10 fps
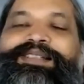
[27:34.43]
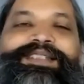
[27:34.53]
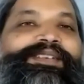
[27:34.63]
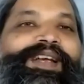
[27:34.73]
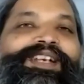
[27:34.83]
the
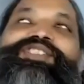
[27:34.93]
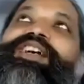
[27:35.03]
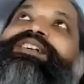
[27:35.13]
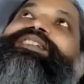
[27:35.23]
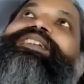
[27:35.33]
divine
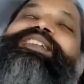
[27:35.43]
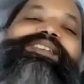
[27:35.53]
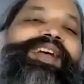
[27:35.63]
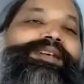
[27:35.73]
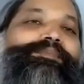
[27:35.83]
Shakti, the
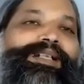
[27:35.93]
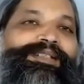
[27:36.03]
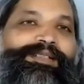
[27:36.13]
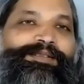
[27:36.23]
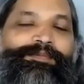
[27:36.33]
Divine Mother.